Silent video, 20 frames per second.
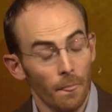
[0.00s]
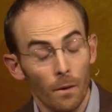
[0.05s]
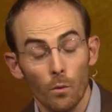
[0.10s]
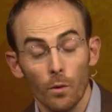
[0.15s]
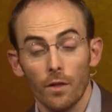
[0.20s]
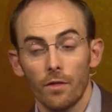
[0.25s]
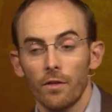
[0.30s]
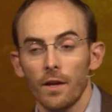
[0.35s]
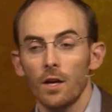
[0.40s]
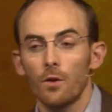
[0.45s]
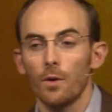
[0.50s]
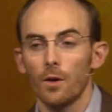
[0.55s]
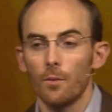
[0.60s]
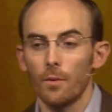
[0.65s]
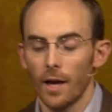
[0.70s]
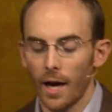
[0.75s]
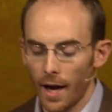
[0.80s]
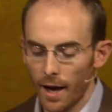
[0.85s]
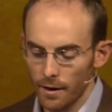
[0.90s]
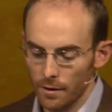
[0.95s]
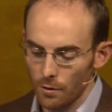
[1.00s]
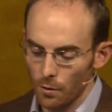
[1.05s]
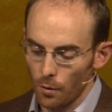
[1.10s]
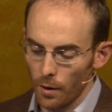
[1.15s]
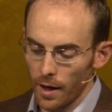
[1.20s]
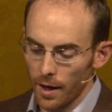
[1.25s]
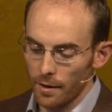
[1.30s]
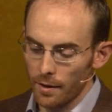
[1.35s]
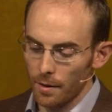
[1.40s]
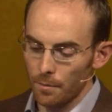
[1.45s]
We think we'd react the
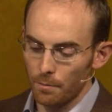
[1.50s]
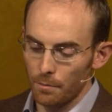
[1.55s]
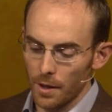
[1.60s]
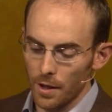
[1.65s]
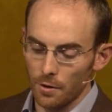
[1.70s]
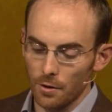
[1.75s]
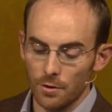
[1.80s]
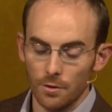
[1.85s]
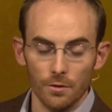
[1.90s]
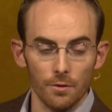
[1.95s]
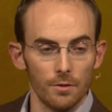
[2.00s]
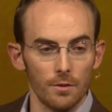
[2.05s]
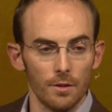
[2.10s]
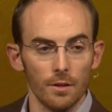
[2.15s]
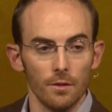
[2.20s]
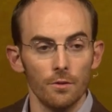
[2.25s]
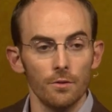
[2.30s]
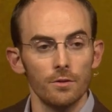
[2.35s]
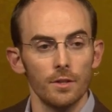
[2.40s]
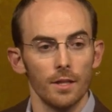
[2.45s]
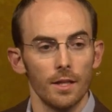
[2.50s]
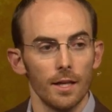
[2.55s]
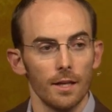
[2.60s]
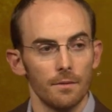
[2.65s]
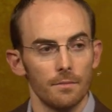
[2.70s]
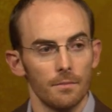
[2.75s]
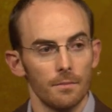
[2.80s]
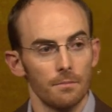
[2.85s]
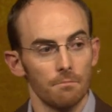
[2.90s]
way that Peter, Susan, and Lucy did.